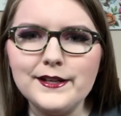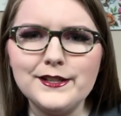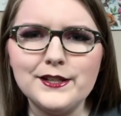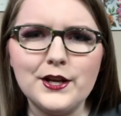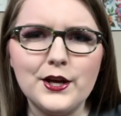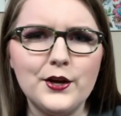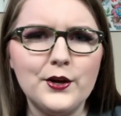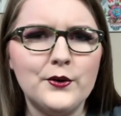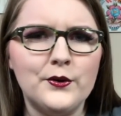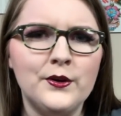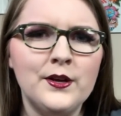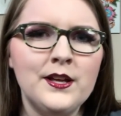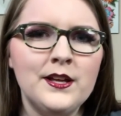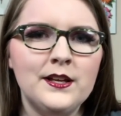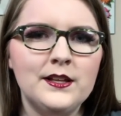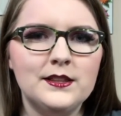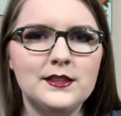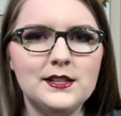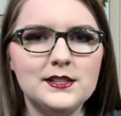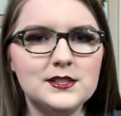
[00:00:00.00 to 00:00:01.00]
you know,
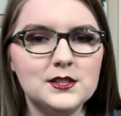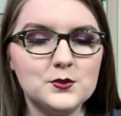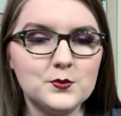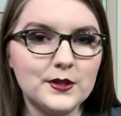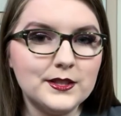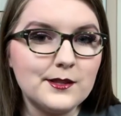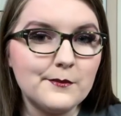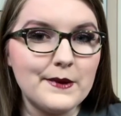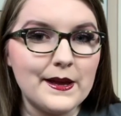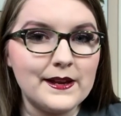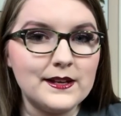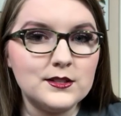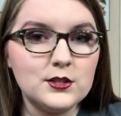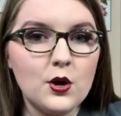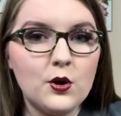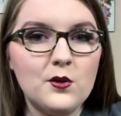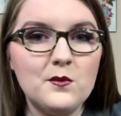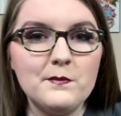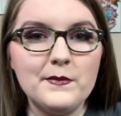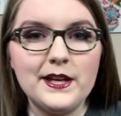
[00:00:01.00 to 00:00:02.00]
this is what the bank
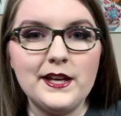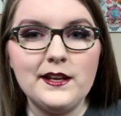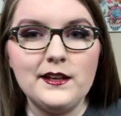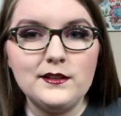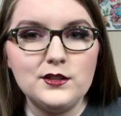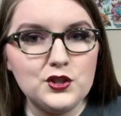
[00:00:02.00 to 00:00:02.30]
told me.